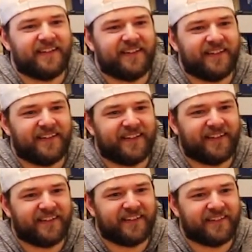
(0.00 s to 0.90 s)

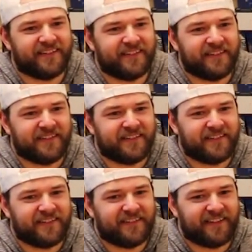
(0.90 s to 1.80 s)

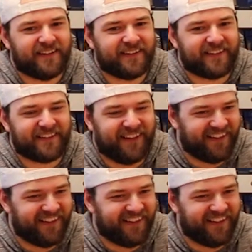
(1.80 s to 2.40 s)
(silent)